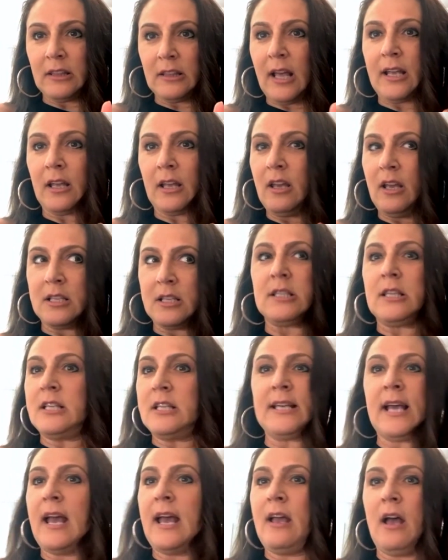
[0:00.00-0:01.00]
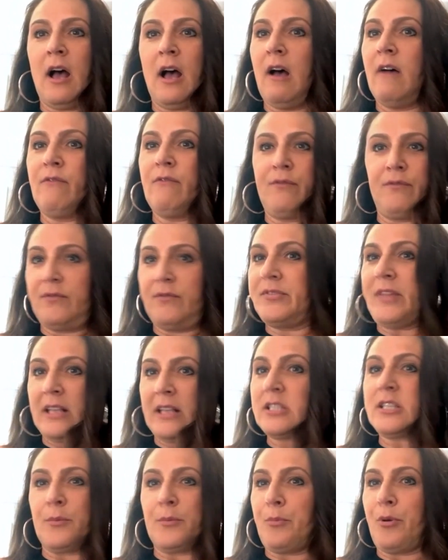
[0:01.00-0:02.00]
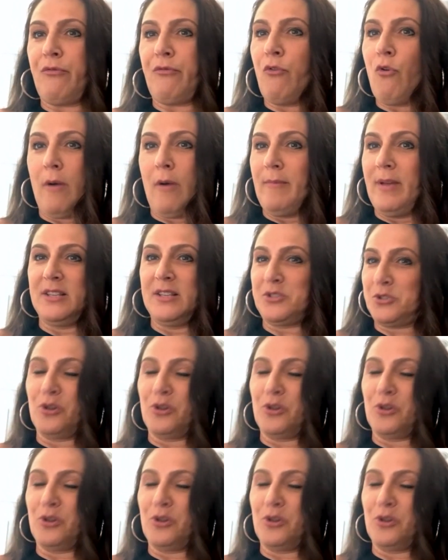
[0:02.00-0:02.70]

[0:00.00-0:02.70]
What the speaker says: Like, it's the day of, that's the performance,